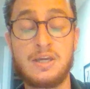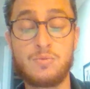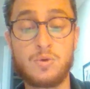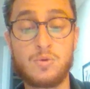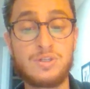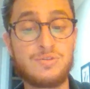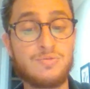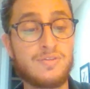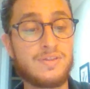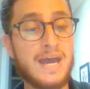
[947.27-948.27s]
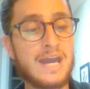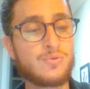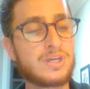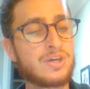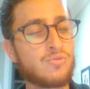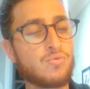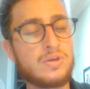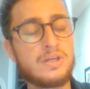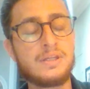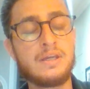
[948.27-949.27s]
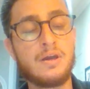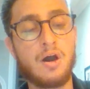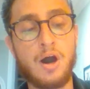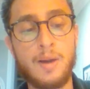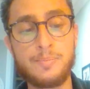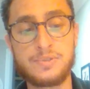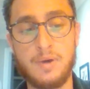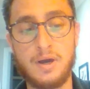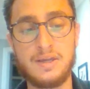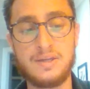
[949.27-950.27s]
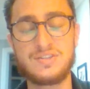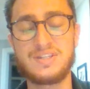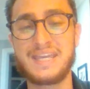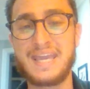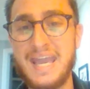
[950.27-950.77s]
And when we do that, we can really optimize